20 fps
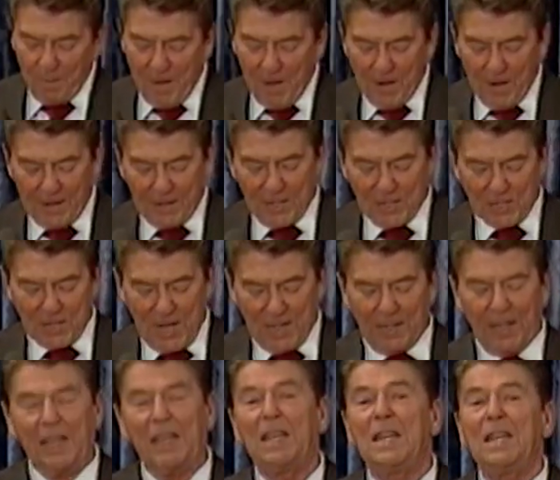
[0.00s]
Americans
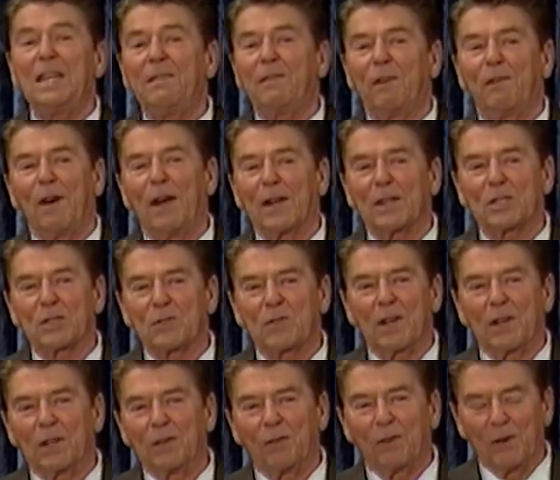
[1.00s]
on the eve of our
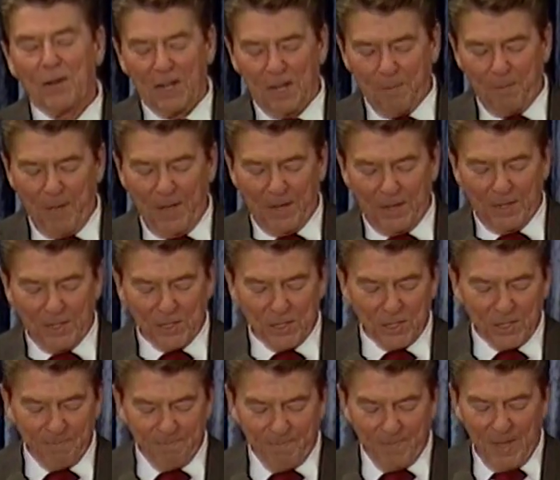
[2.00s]
struggle for
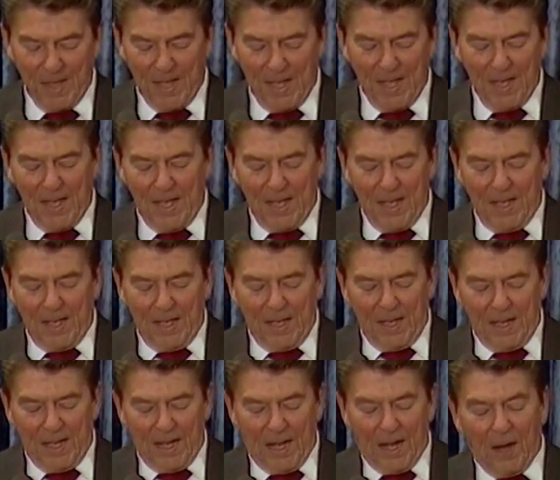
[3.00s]
independence,
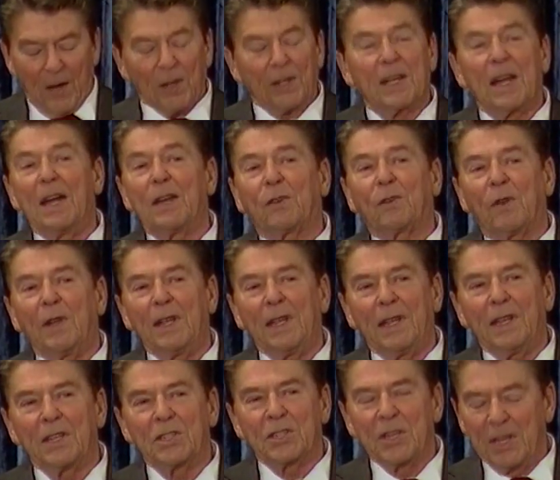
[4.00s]
our
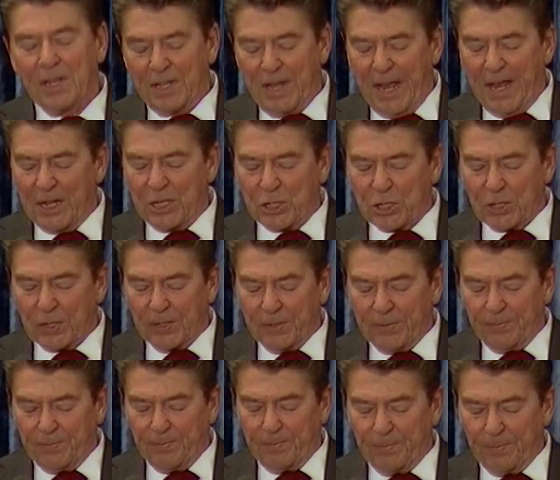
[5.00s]
country is in
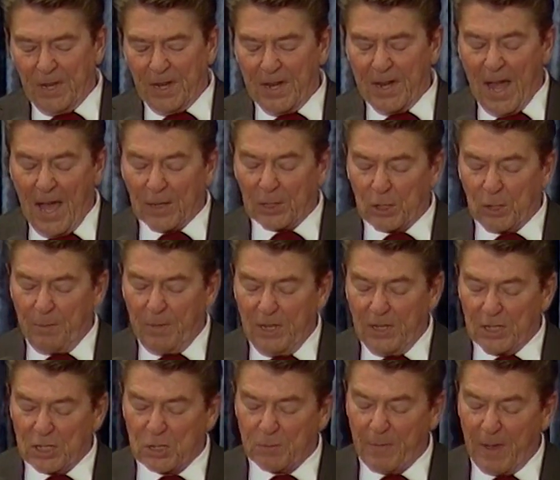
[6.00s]
danger, but not to be
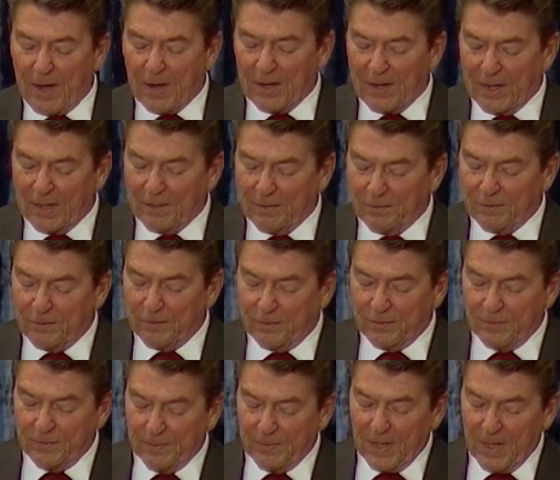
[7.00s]
despaired
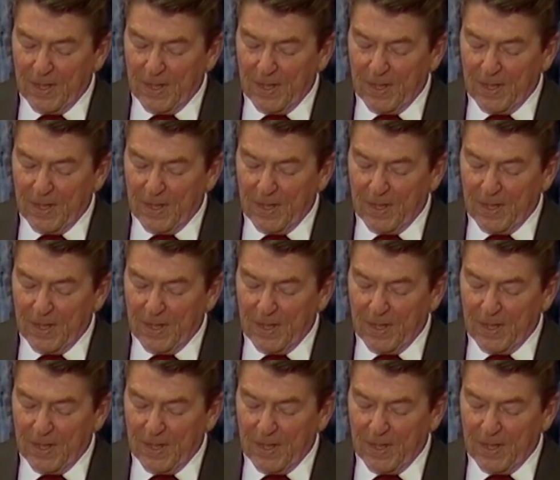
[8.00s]
of.